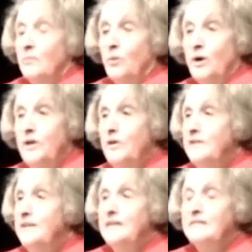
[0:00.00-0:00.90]
We
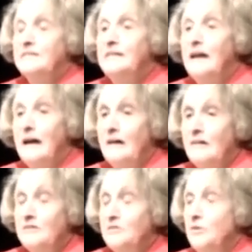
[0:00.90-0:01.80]
didn't
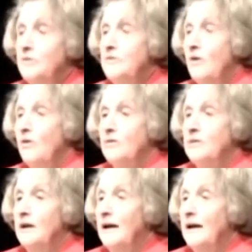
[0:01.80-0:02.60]
dare turn on